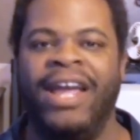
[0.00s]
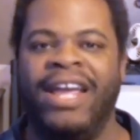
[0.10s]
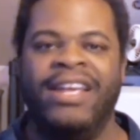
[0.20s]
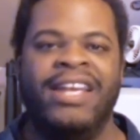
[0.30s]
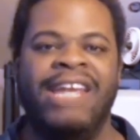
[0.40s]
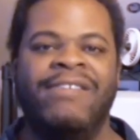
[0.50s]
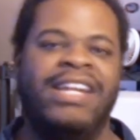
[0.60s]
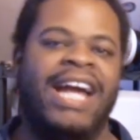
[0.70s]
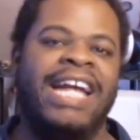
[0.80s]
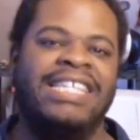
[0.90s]
Hey,
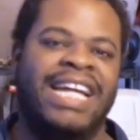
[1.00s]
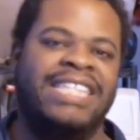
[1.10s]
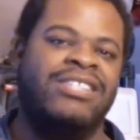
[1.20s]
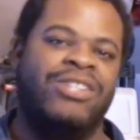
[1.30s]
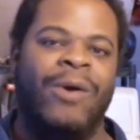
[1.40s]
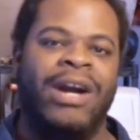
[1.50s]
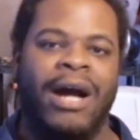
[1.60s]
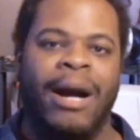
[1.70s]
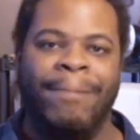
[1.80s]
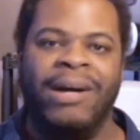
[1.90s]
even Nia Jax throwing
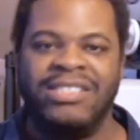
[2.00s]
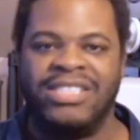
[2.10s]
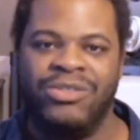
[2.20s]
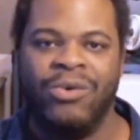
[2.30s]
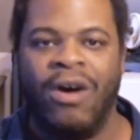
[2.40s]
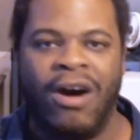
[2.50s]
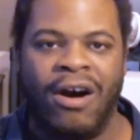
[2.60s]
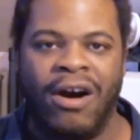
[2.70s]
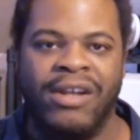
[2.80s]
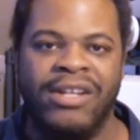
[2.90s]
a punch too
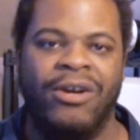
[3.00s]
hard,